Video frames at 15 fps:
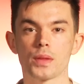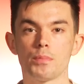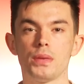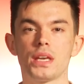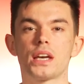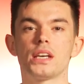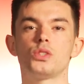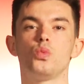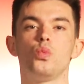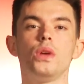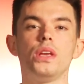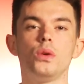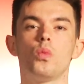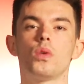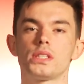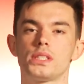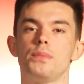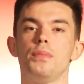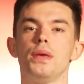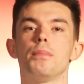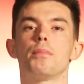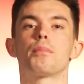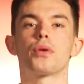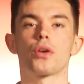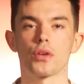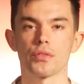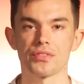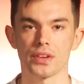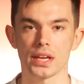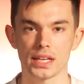Because we want to be
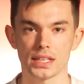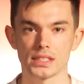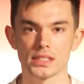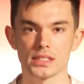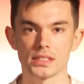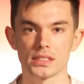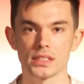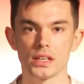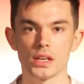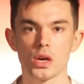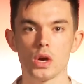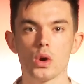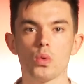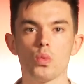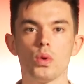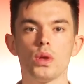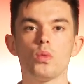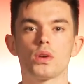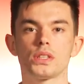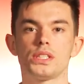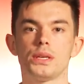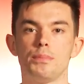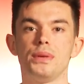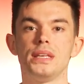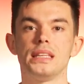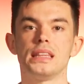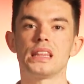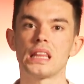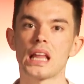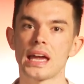perfect. We want to be
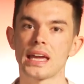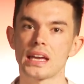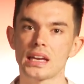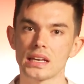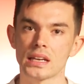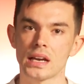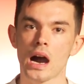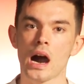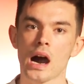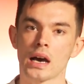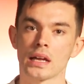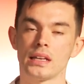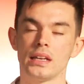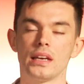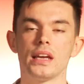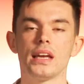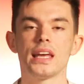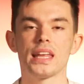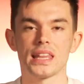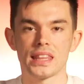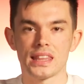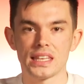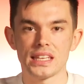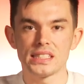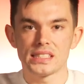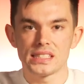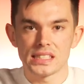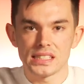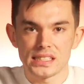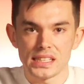like God.
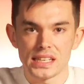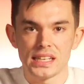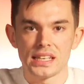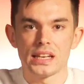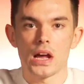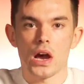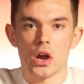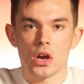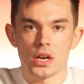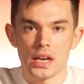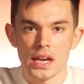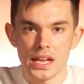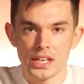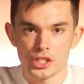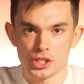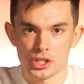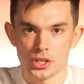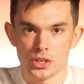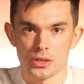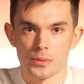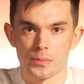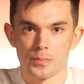This is in our nature.